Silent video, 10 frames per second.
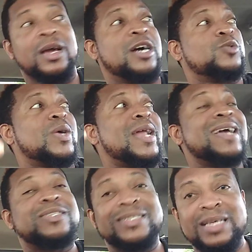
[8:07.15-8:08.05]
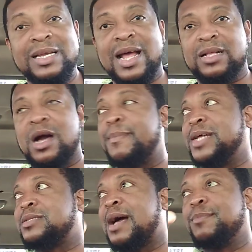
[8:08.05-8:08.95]
Because when I see that
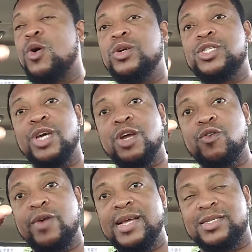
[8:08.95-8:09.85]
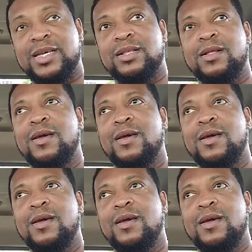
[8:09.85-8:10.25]
comment, I'm going to erase it.